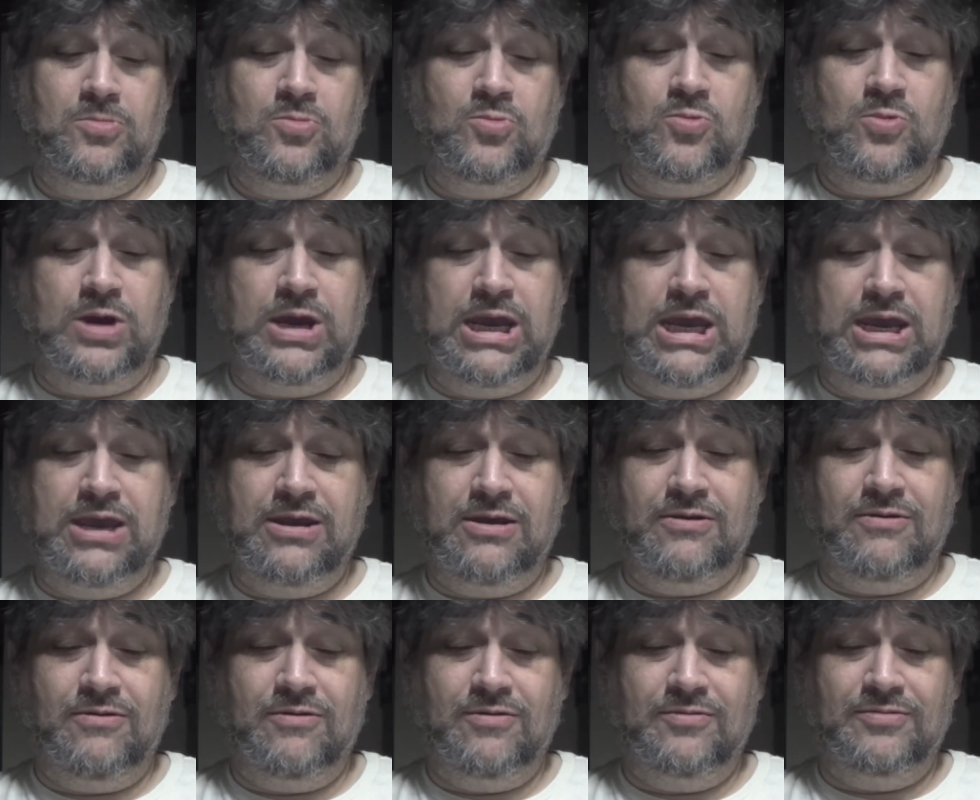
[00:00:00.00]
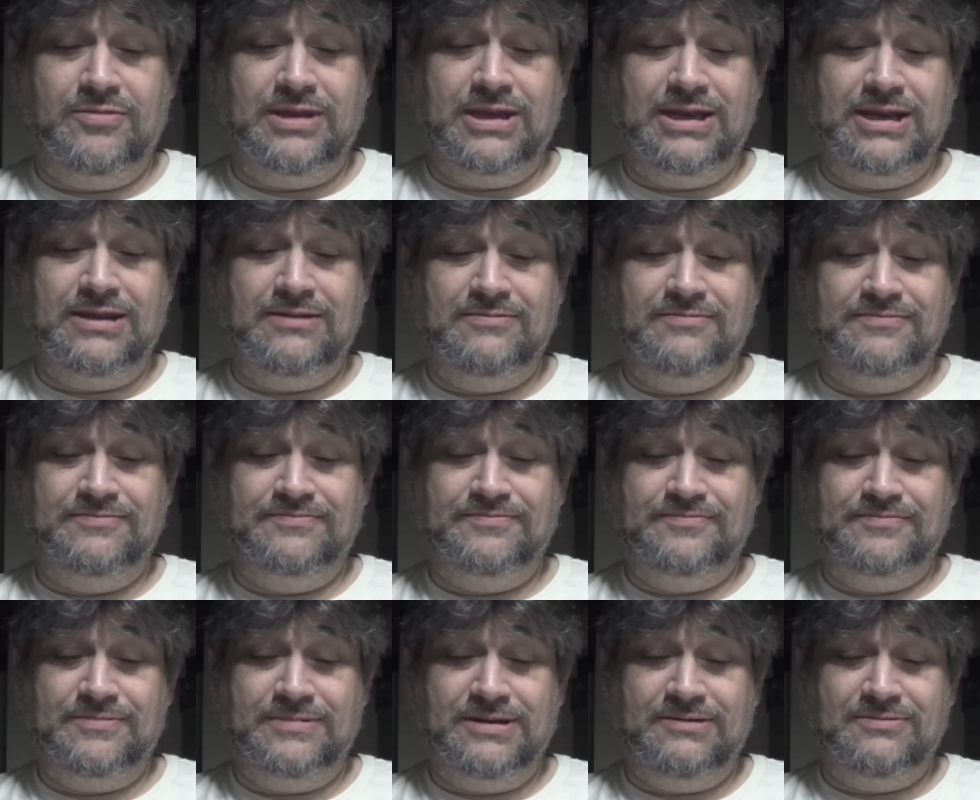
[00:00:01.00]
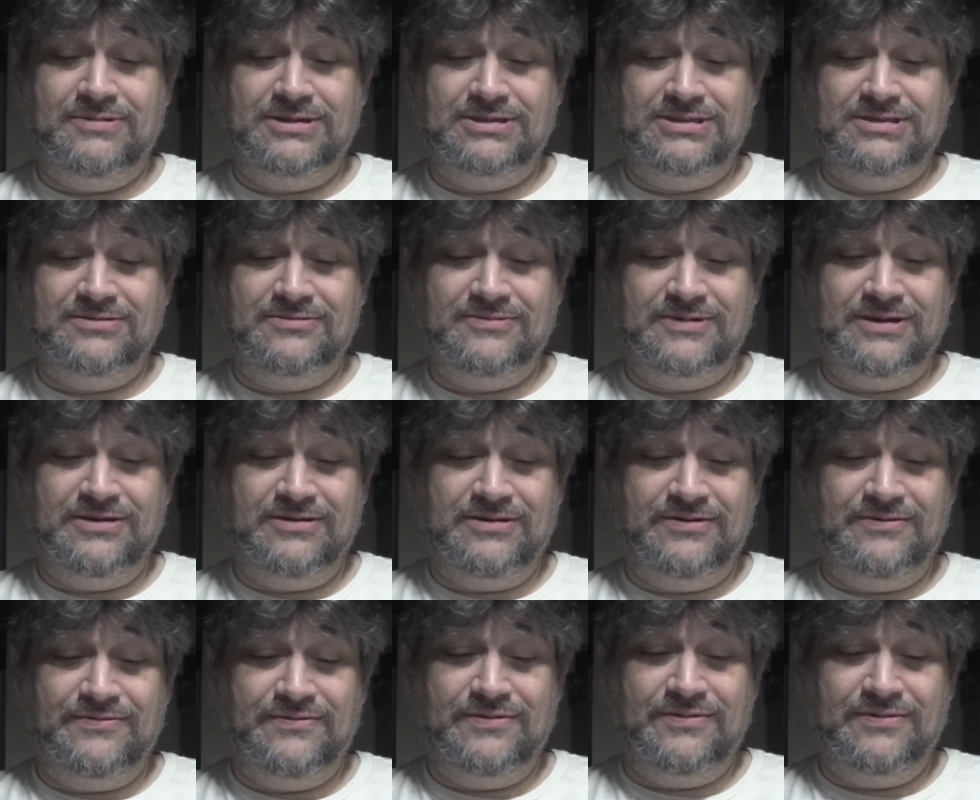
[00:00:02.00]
wow that I wasn't aware of.